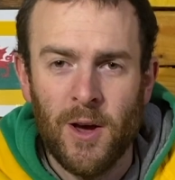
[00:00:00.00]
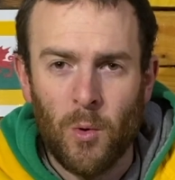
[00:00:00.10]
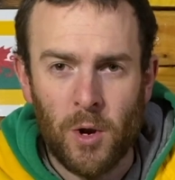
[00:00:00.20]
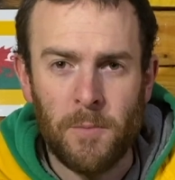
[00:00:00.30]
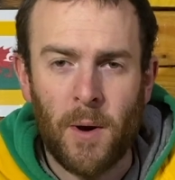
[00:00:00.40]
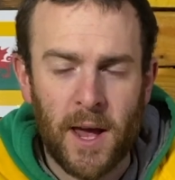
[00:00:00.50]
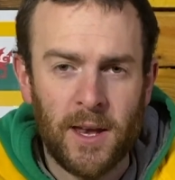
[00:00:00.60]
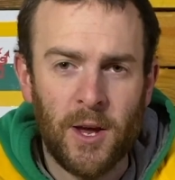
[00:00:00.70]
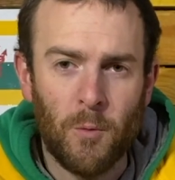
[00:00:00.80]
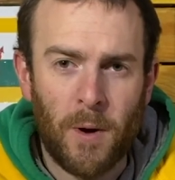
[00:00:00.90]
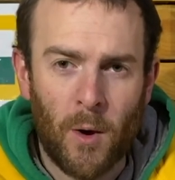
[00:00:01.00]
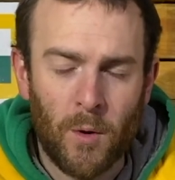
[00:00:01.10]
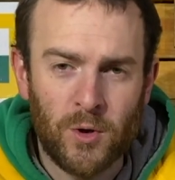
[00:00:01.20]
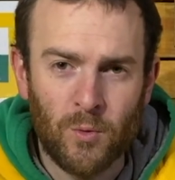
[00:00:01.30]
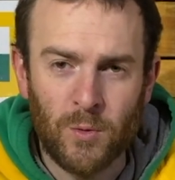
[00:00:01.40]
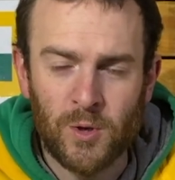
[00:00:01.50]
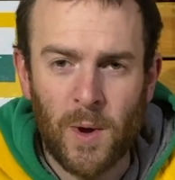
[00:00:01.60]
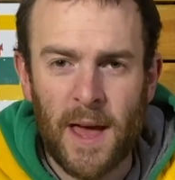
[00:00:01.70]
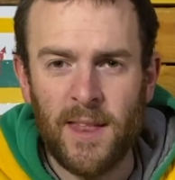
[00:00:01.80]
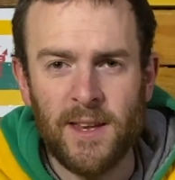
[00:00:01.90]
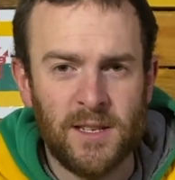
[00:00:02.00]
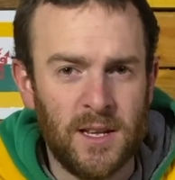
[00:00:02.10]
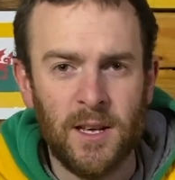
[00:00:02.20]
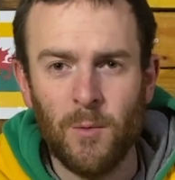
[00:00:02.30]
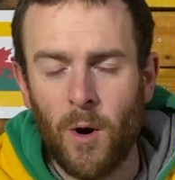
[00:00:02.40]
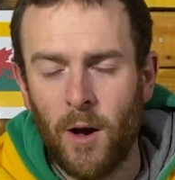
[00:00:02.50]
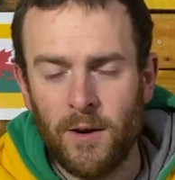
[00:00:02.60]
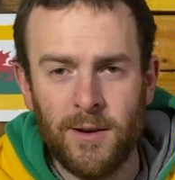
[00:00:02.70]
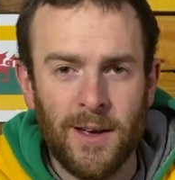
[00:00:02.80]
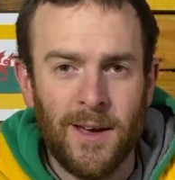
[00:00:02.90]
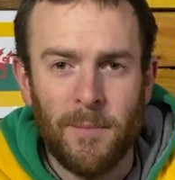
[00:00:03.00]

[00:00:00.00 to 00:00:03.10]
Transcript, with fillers: when you buy new power tools, whether it's DeWalt,